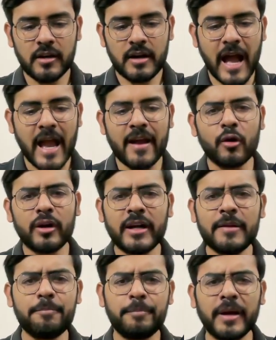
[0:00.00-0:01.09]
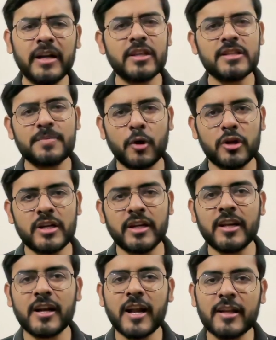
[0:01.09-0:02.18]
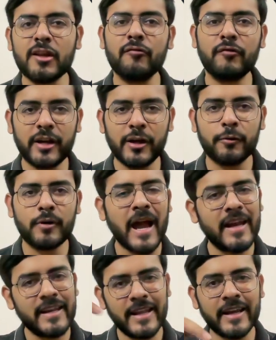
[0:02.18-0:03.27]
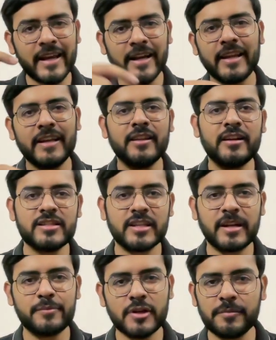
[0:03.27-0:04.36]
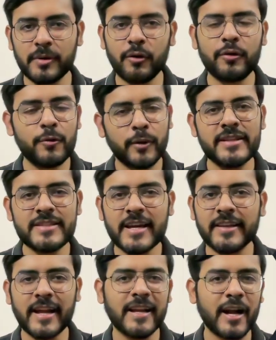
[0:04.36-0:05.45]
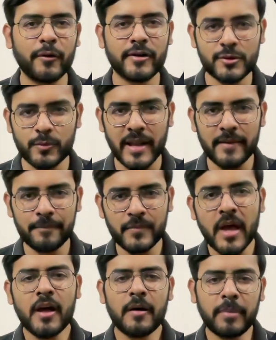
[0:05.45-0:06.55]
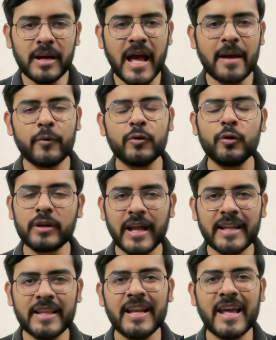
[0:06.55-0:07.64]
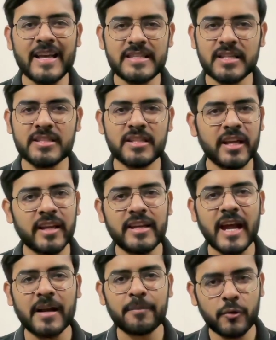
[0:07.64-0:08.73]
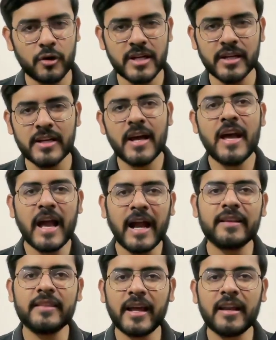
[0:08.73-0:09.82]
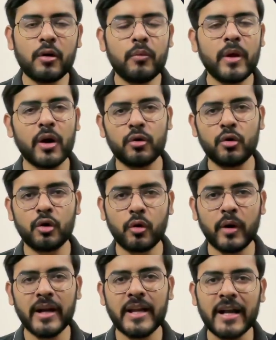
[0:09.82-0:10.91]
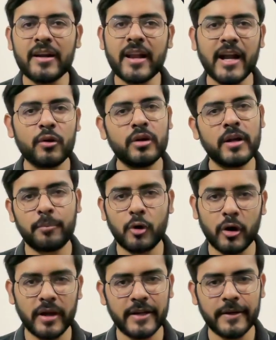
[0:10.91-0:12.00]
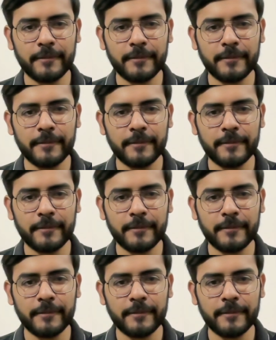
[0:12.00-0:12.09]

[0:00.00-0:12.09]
I already built this project in another video. I link it in the description below. You can check that out as well. But I'm going to take that existing React project and then we are going to go ahead and try to deploy it.